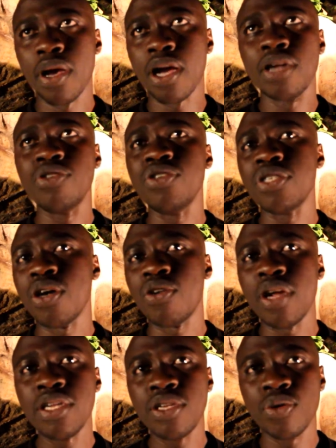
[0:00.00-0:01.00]
Countries are
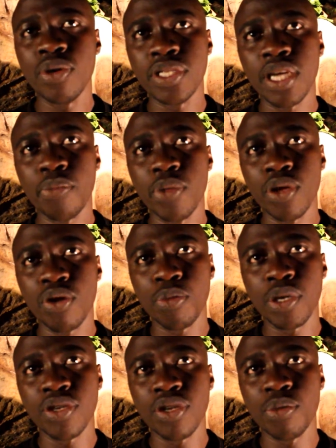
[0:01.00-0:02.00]
already doing something on
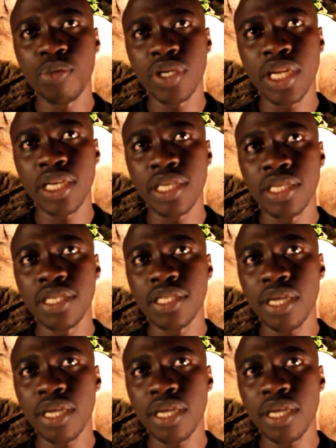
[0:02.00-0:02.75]
maternal mortality.